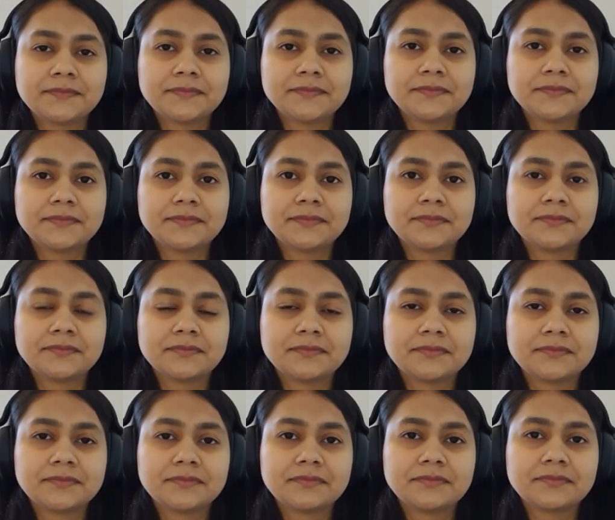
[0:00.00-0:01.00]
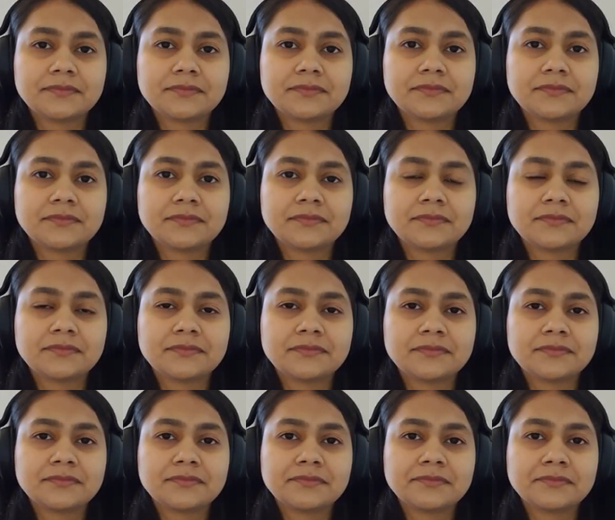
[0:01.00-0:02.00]

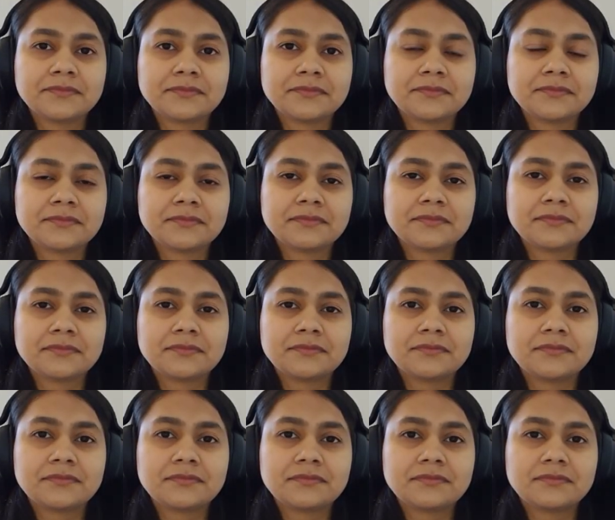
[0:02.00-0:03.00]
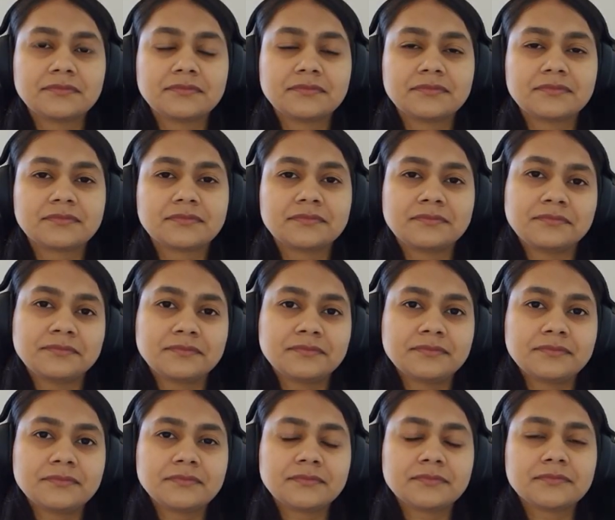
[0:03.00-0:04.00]

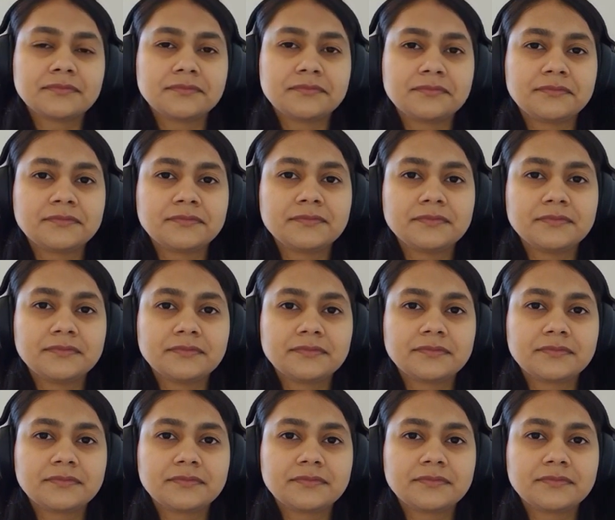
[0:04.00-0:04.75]
No words are spoken by the person on screen.